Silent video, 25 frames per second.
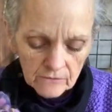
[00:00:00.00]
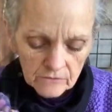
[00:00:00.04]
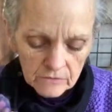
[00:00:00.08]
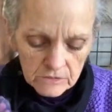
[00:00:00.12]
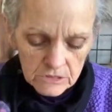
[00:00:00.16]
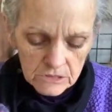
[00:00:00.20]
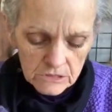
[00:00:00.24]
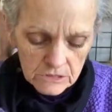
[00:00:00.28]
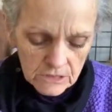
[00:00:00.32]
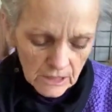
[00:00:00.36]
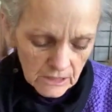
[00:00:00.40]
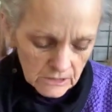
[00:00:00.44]

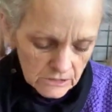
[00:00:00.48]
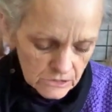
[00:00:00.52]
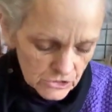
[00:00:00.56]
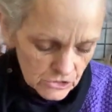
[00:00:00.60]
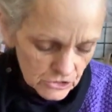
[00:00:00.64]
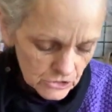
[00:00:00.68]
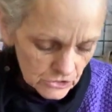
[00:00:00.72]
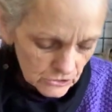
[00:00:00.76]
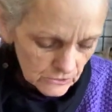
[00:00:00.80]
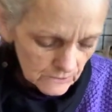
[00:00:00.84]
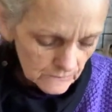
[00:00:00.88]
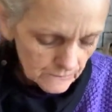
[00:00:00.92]
its
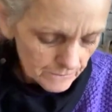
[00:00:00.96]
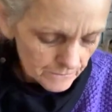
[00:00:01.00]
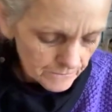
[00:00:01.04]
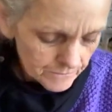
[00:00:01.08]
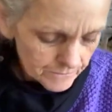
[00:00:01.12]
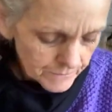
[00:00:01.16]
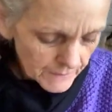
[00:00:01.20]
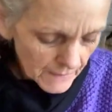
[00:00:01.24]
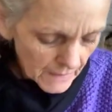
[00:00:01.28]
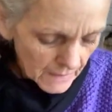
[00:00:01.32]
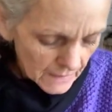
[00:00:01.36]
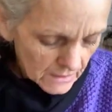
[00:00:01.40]
texture.
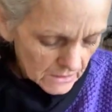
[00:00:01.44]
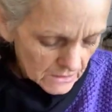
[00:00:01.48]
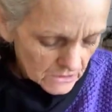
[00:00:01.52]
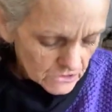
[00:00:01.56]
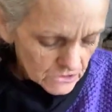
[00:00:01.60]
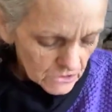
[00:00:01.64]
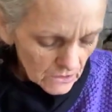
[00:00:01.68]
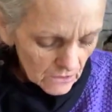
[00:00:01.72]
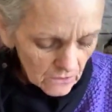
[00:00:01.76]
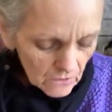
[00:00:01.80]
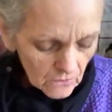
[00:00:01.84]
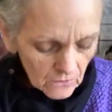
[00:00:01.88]

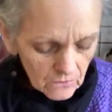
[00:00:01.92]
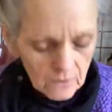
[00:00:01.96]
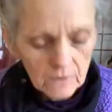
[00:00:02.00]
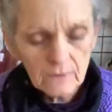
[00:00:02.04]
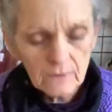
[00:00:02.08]
So